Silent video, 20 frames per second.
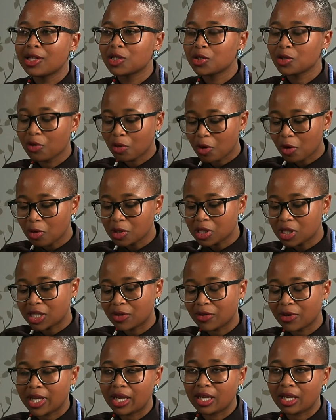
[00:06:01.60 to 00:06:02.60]
so those
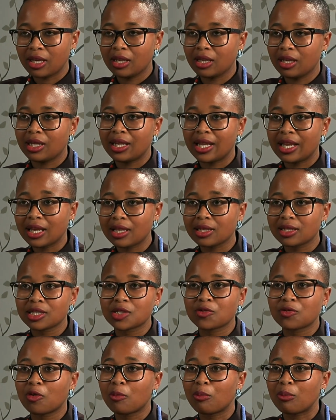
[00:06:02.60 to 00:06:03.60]
three
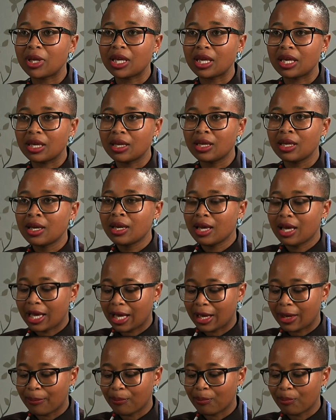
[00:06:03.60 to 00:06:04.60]
linkages for me
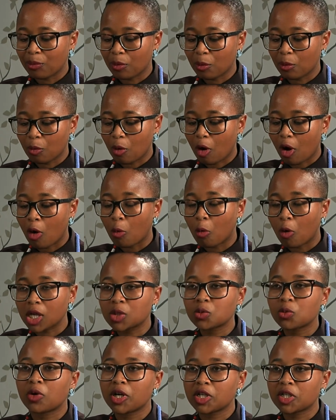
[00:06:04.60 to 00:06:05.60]
are
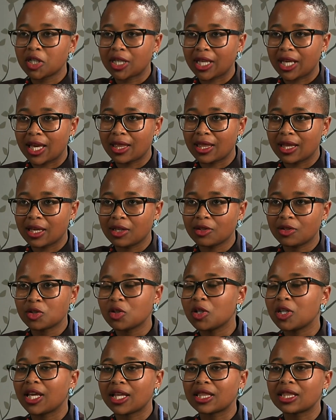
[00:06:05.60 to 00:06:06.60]
what work together to
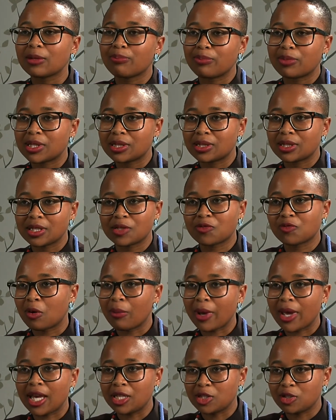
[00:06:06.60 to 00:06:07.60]
get the business from
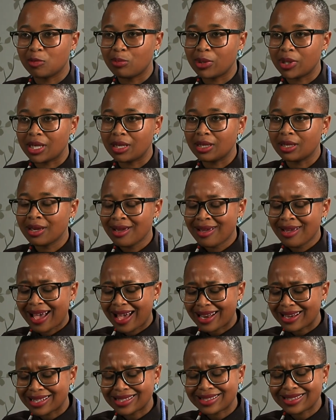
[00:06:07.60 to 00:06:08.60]
A to B.
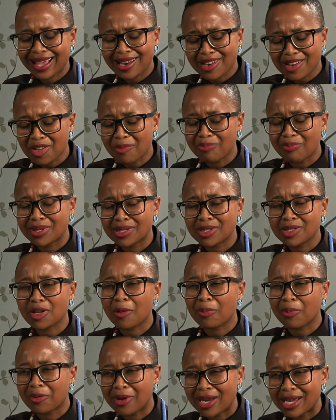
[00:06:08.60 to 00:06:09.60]
Understanding your business
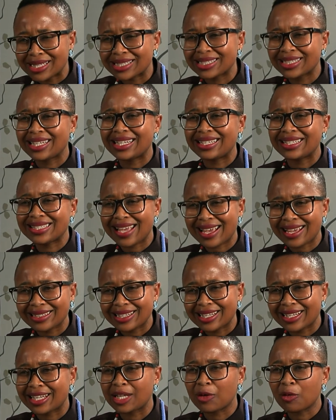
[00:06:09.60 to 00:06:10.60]
operationally,
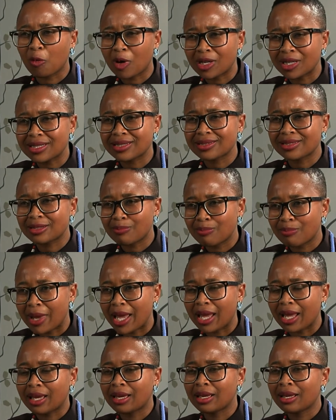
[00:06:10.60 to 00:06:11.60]
technically, what does it
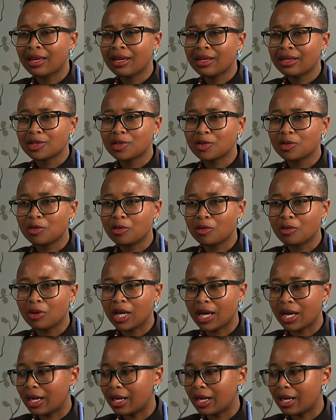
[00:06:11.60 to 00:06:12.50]
make to